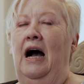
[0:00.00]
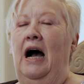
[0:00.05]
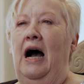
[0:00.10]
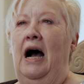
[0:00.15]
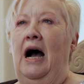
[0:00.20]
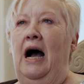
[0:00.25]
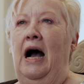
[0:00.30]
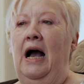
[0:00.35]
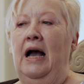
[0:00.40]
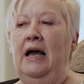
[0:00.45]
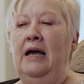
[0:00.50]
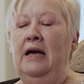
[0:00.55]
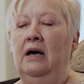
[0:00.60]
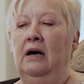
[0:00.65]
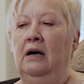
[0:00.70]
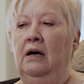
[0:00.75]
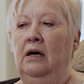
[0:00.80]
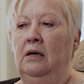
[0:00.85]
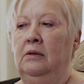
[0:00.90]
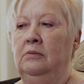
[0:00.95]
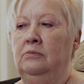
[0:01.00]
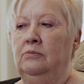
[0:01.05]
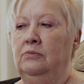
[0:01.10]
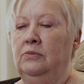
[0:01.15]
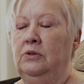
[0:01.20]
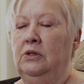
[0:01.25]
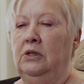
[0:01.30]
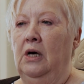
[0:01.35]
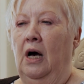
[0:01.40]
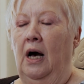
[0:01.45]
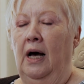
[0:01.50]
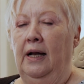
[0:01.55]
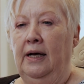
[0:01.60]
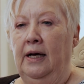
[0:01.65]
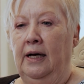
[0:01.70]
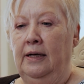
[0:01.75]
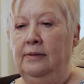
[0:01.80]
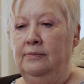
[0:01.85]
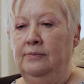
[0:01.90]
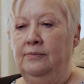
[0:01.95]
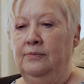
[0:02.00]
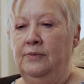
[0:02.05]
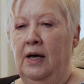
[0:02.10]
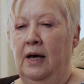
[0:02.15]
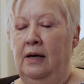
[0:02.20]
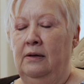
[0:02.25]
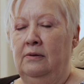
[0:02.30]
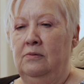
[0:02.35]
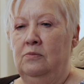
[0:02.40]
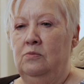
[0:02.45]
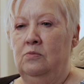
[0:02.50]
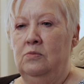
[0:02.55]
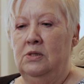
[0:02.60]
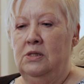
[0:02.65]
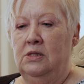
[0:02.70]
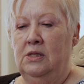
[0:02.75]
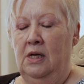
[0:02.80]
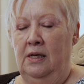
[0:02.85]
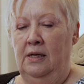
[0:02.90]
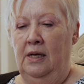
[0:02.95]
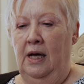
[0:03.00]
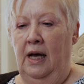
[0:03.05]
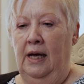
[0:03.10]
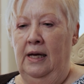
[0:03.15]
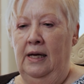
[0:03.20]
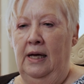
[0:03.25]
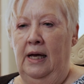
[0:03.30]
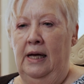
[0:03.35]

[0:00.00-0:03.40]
I got up that Sunday